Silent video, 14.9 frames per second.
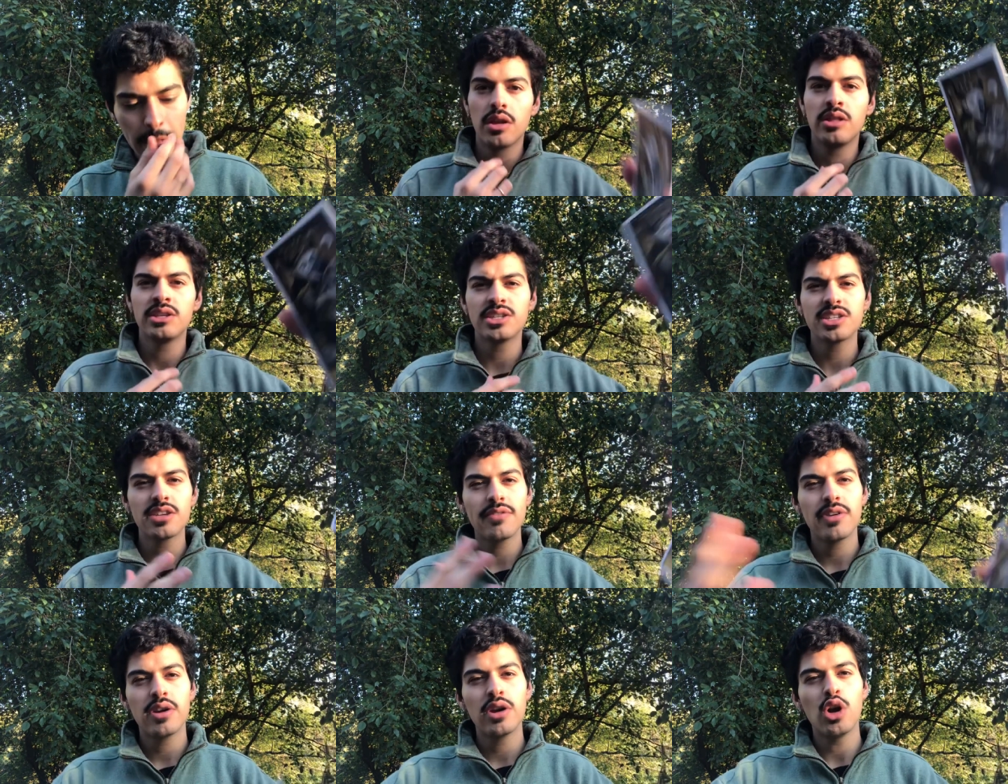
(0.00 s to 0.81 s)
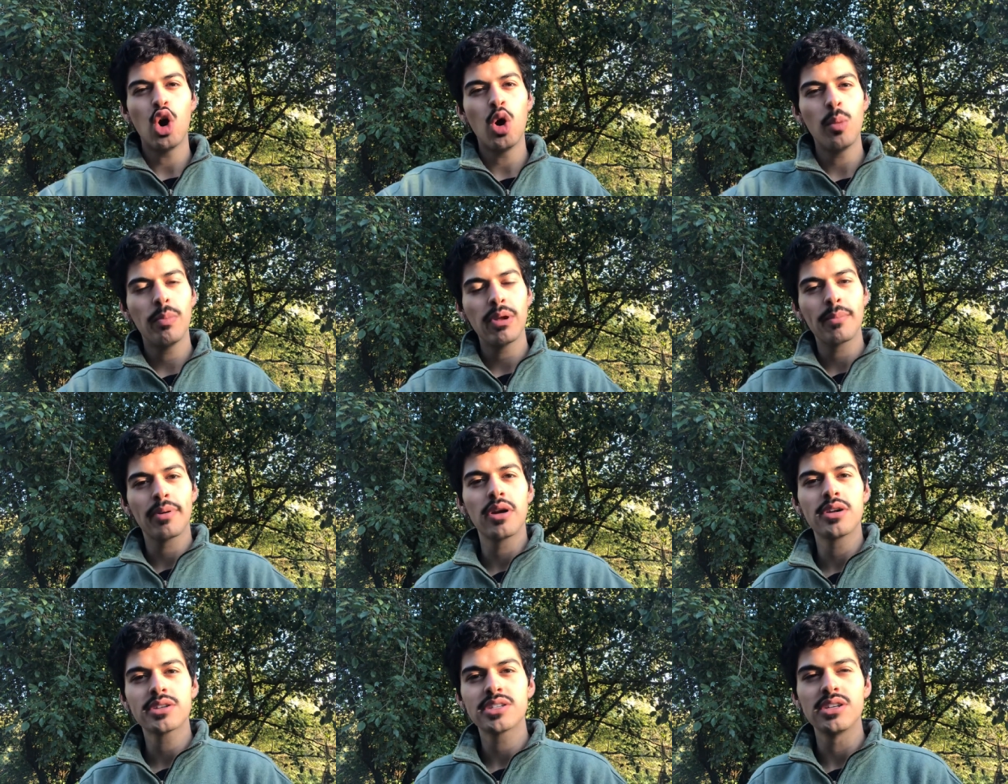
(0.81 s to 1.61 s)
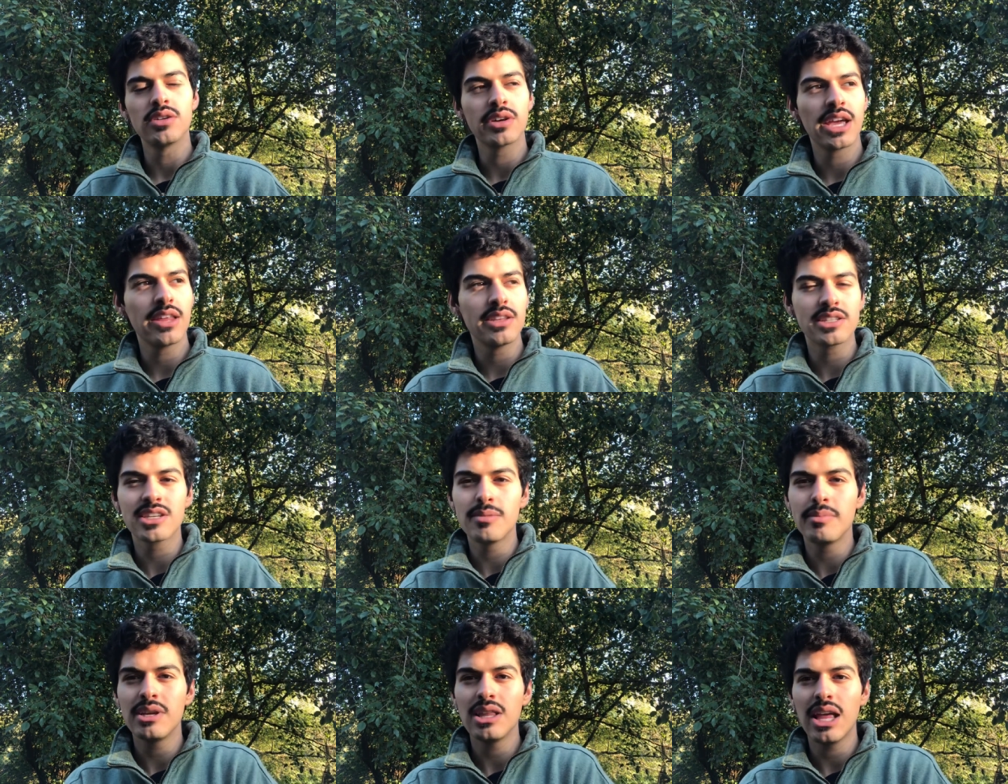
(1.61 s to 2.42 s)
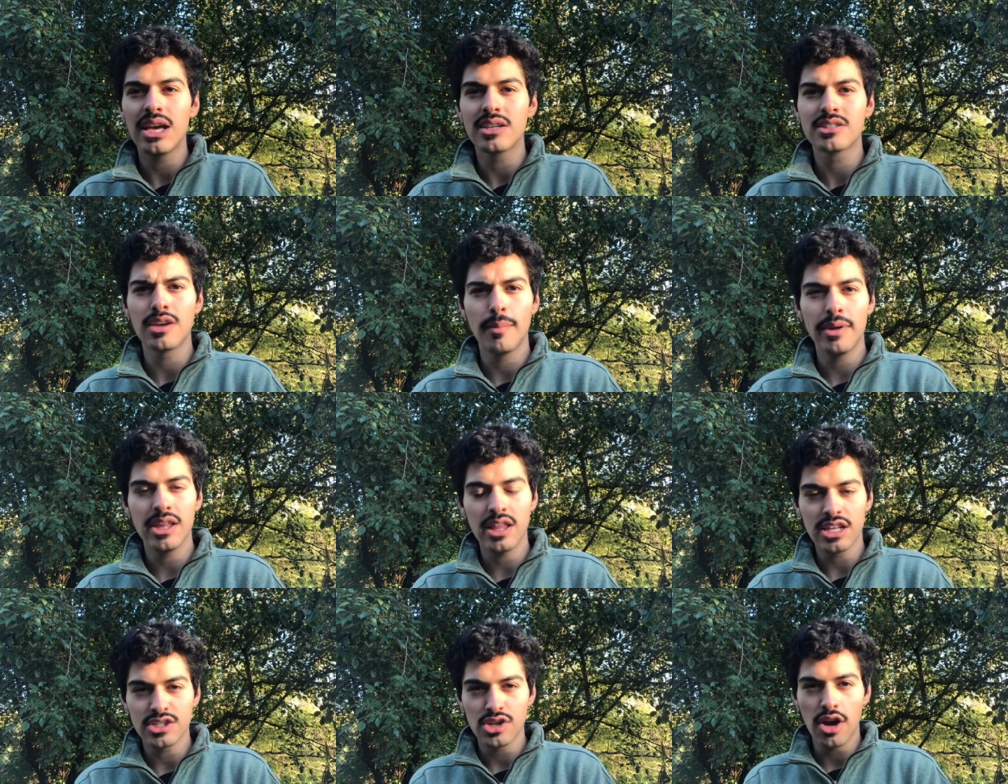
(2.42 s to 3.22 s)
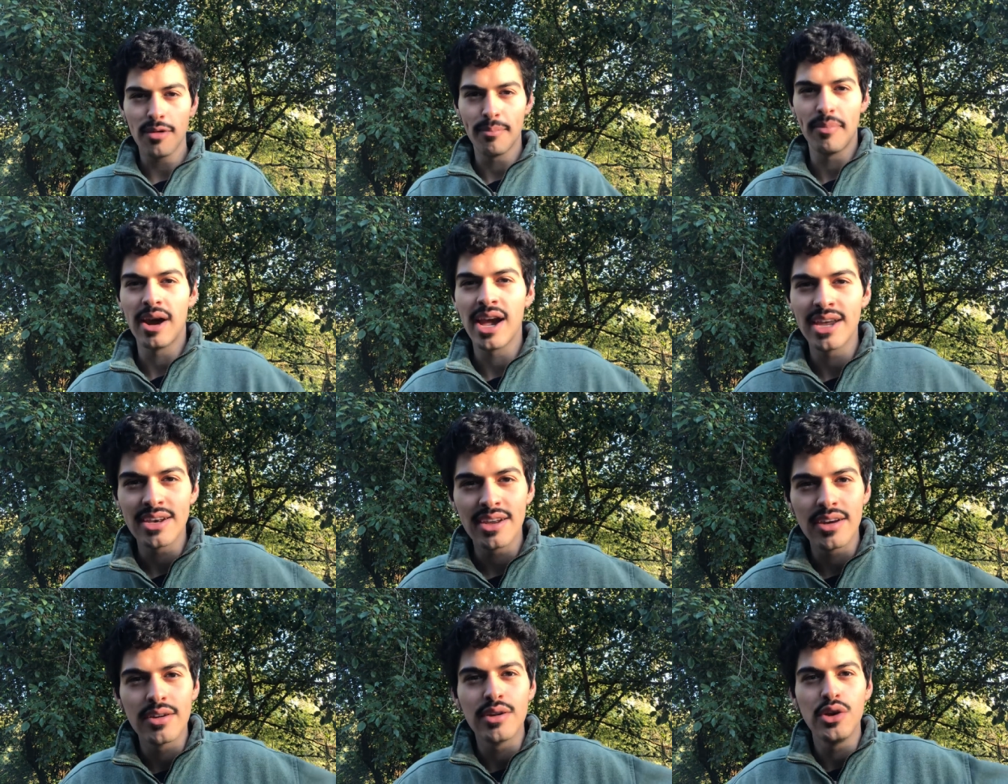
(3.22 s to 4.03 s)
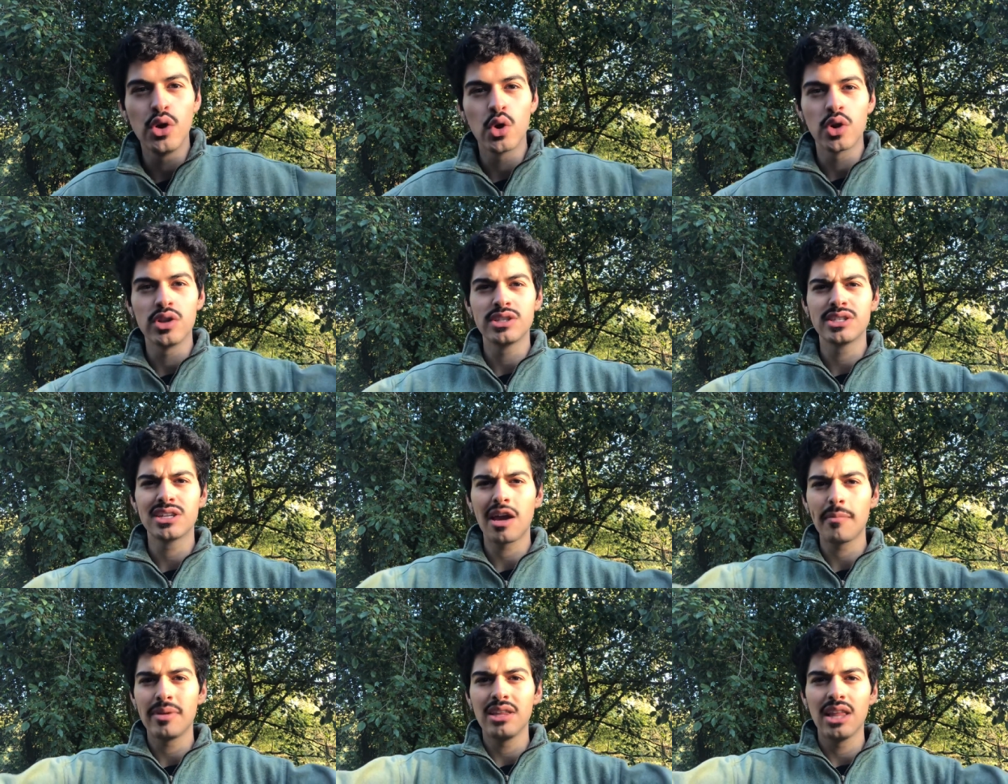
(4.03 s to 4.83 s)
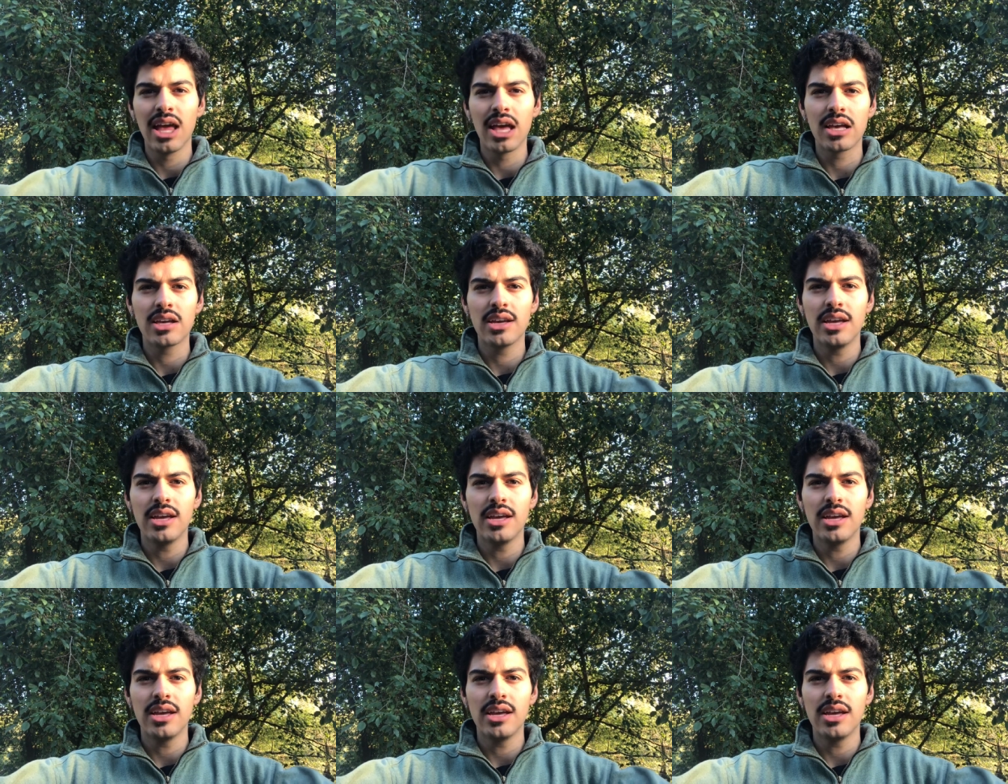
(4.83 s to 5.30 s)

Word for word: And this is a very open person. Okay, this can be like somebody that's non-binary, or this can be like